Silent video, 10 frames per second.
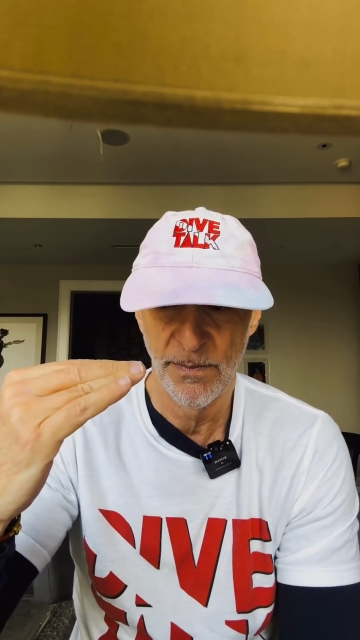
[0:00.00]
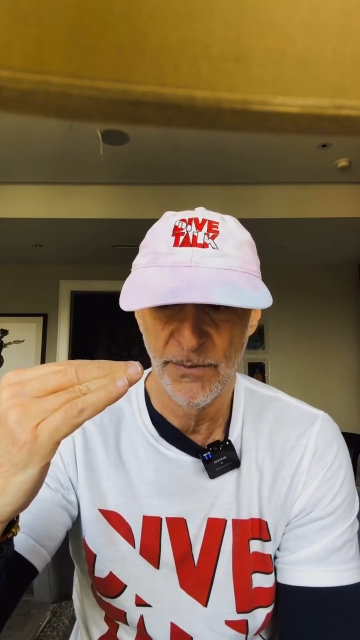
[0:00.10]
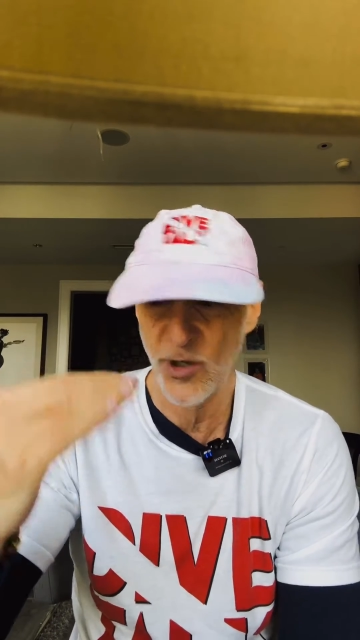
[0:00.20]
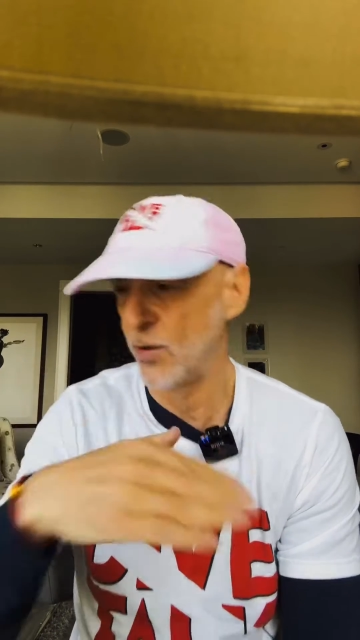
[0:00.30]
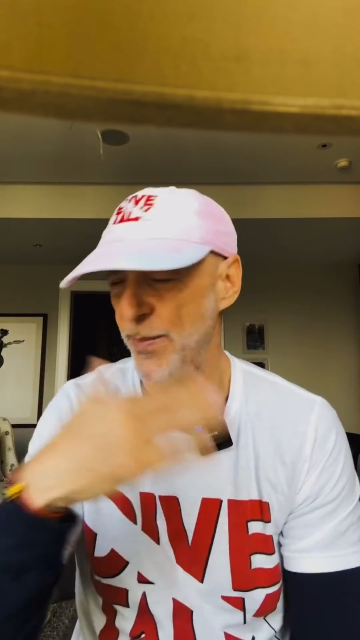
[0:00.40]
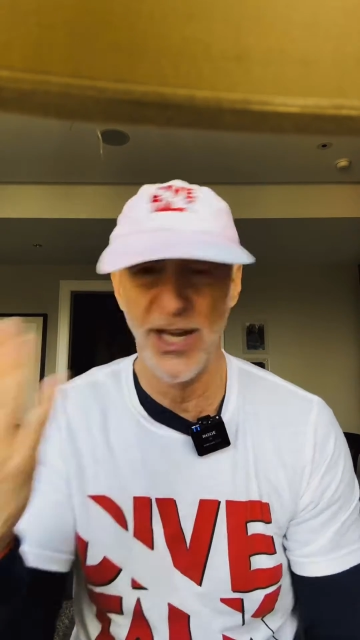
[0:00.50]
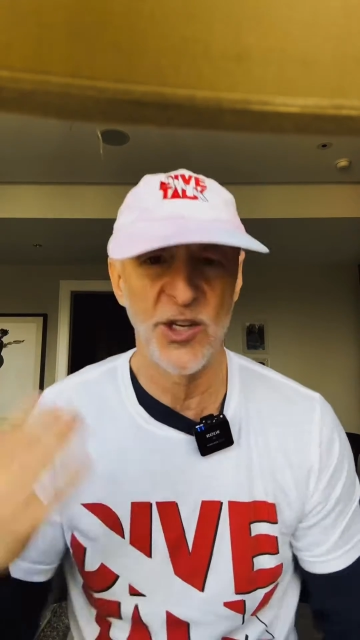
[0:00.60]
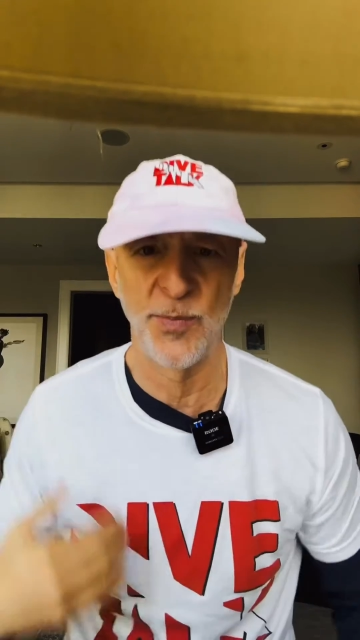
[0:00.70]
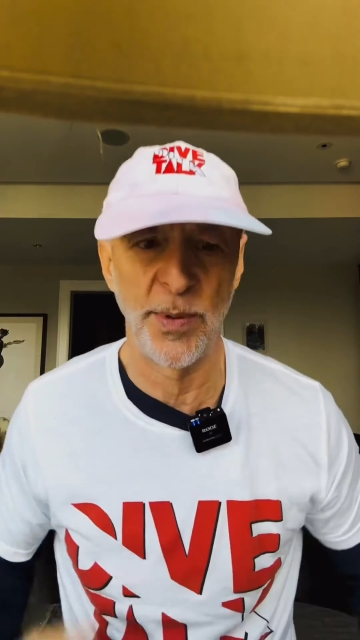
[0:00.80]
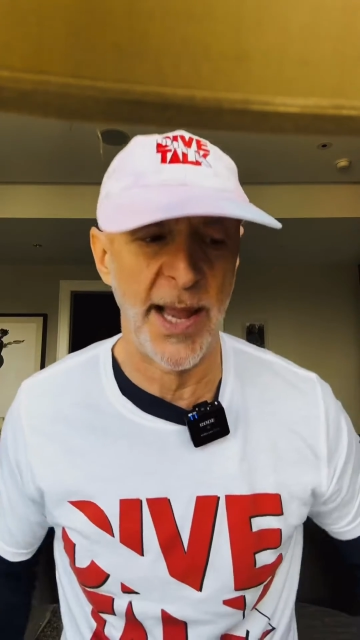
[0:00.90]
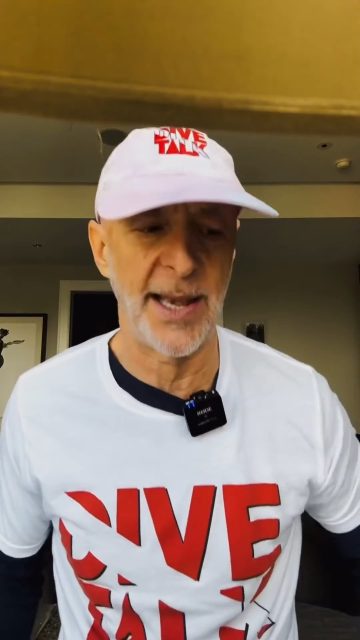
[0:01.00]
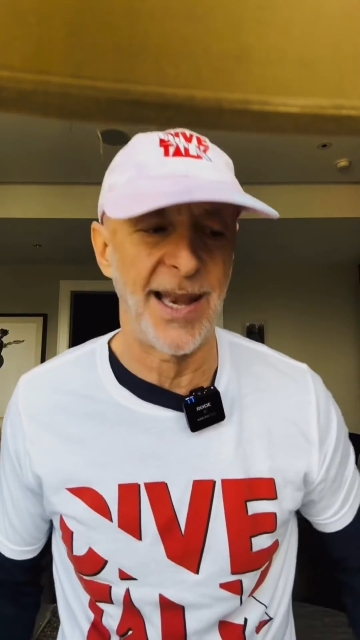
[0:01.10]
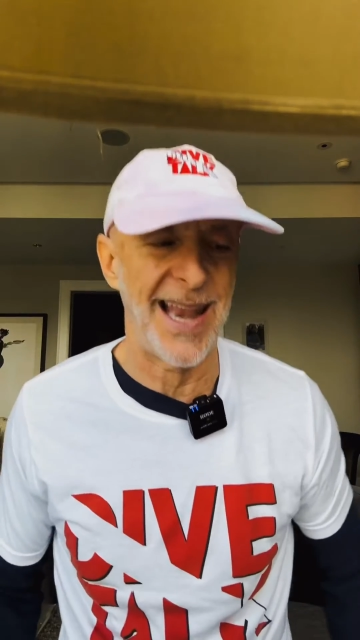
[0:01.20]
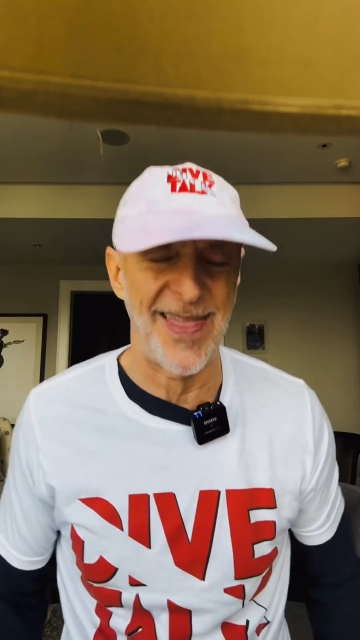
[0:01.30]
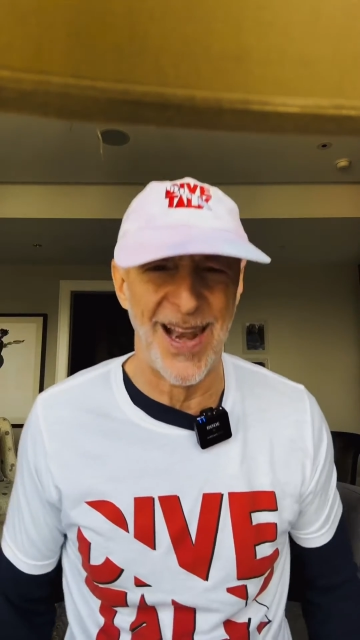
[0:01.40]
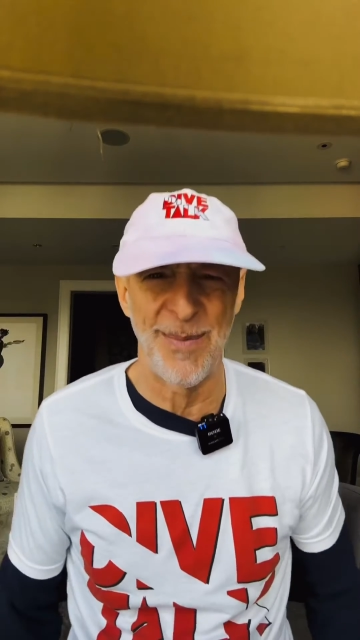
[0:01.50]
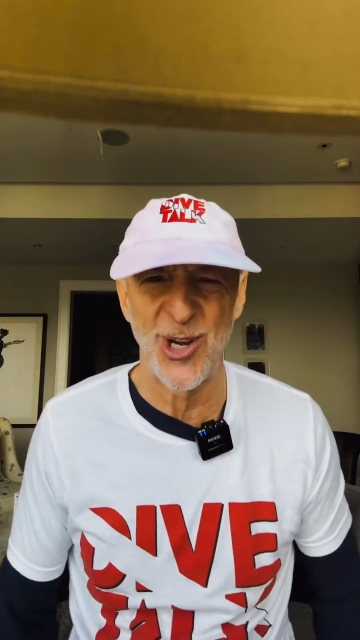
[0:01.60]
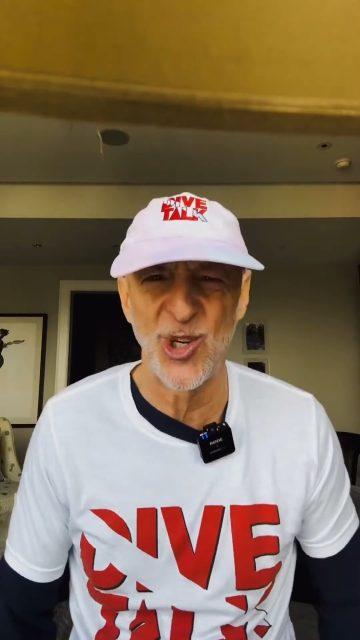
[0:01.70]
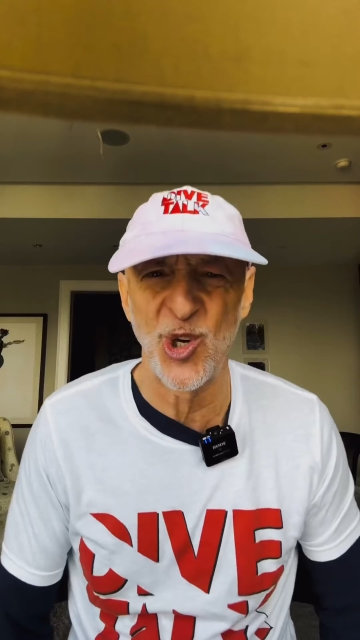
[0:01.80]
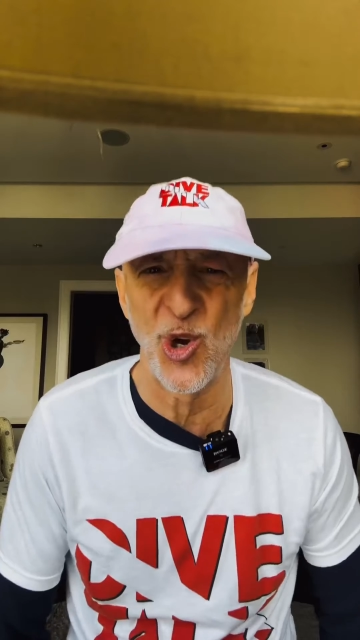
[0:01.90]
So let me explain it, and then I'm going
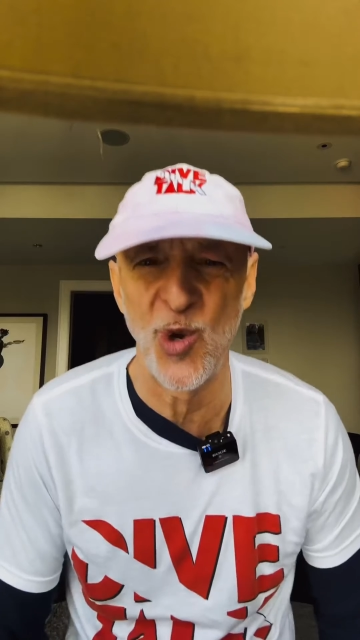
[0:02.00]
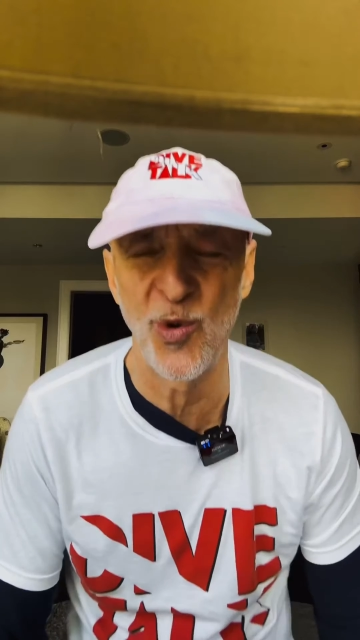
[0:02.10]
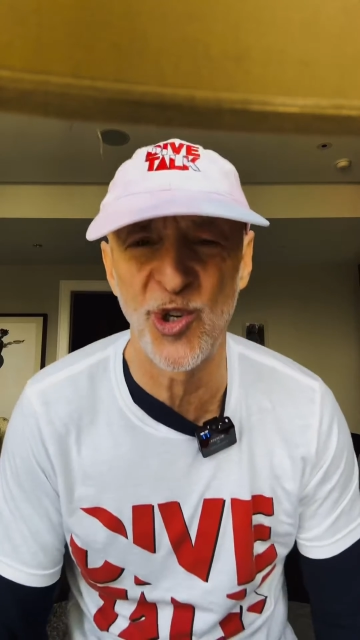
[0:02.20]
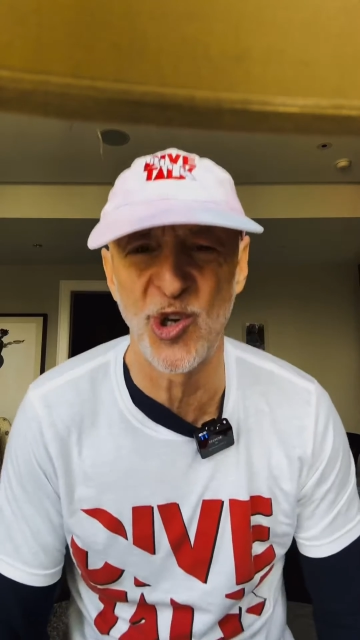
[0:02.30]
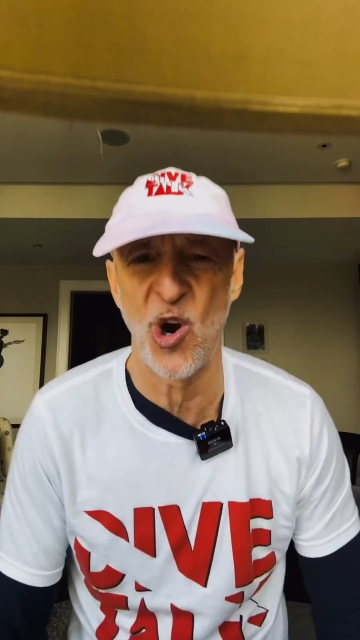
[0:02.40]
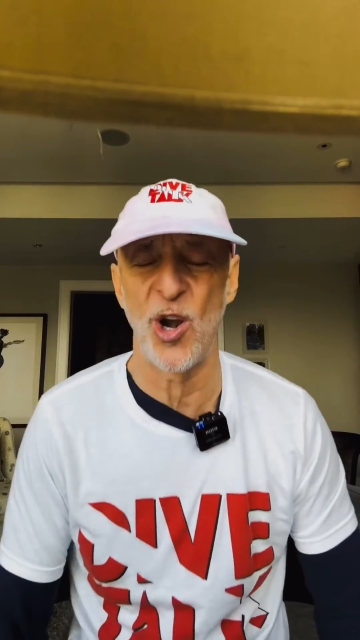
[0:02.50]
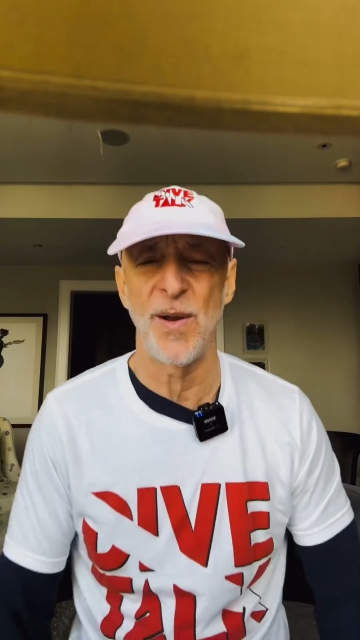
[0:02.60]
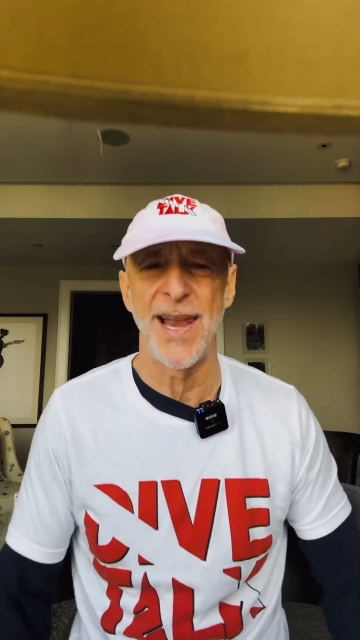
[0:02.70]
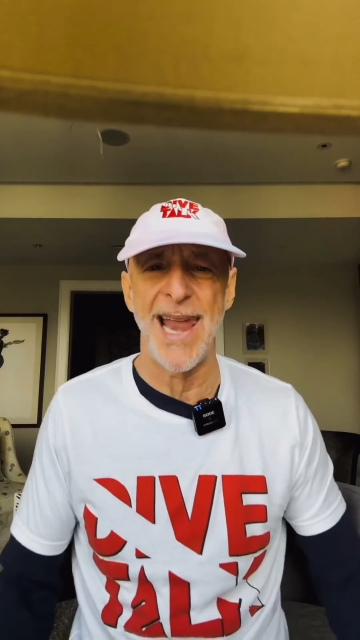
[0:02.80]
to show you a chart.